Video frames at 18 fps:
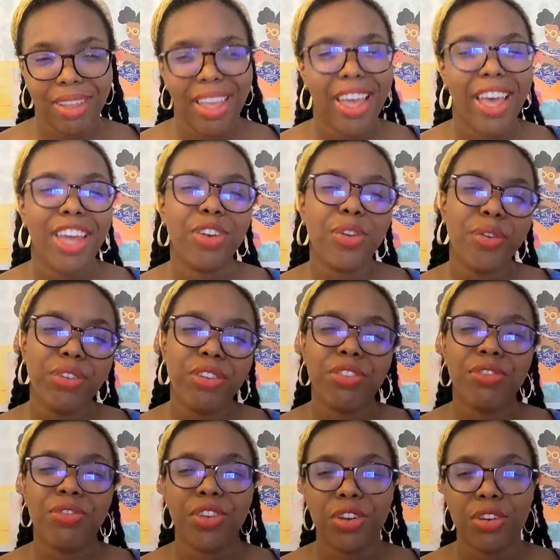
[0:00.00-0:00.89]
I know this
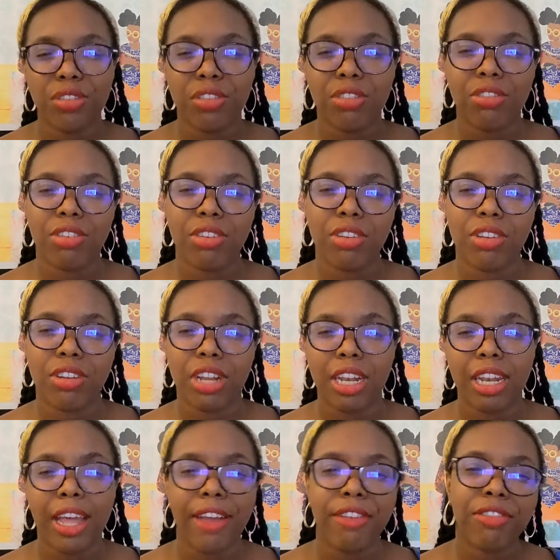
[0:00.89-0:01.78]
veers into the
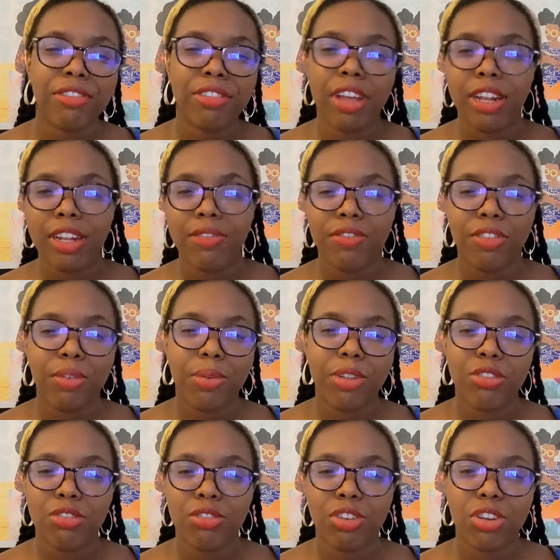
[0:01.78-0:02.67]
lifestyle
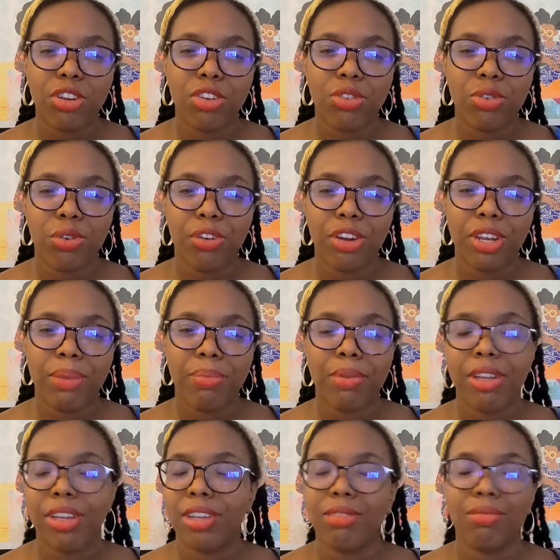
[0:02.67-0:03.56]
influencer territory,
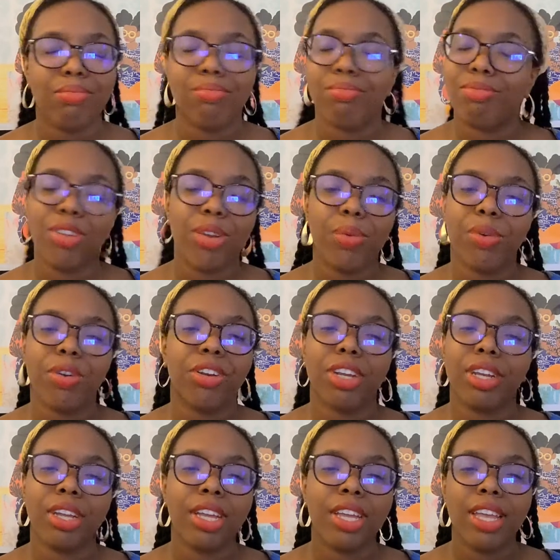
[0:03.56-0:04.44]
but don't
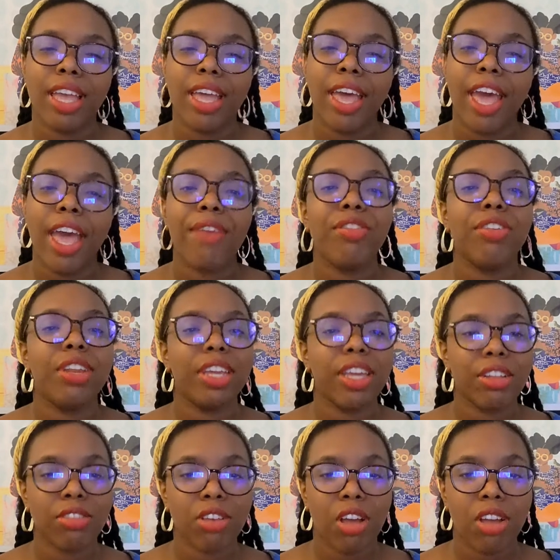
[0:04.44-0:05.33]
worry. Everything I
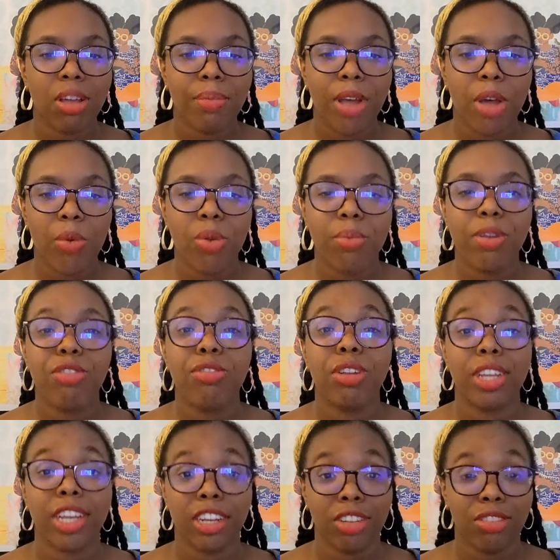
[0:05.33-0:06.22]
talk about will be
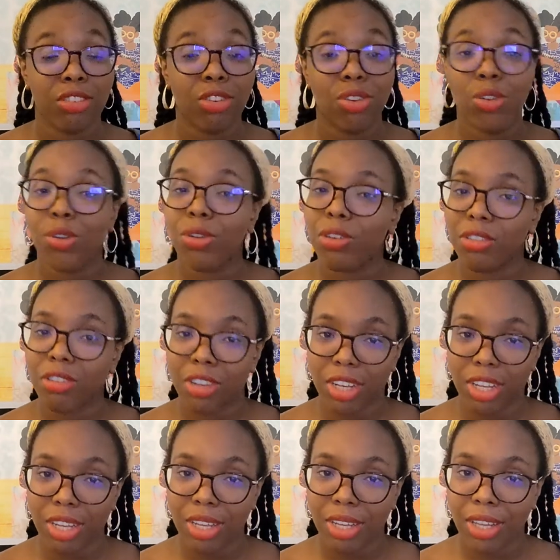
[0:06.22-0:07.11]
related to New York
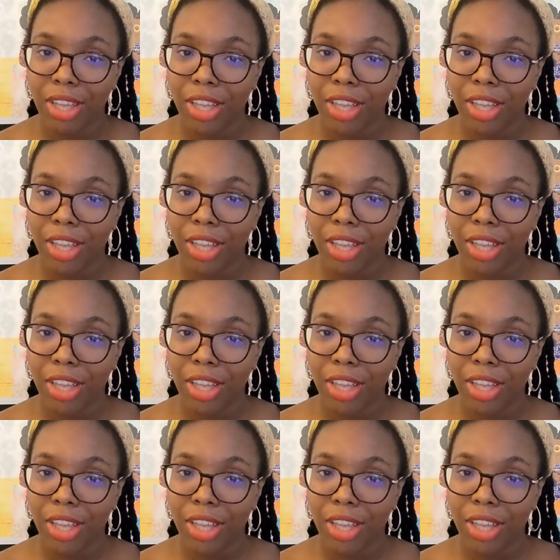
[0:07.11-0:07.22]
City.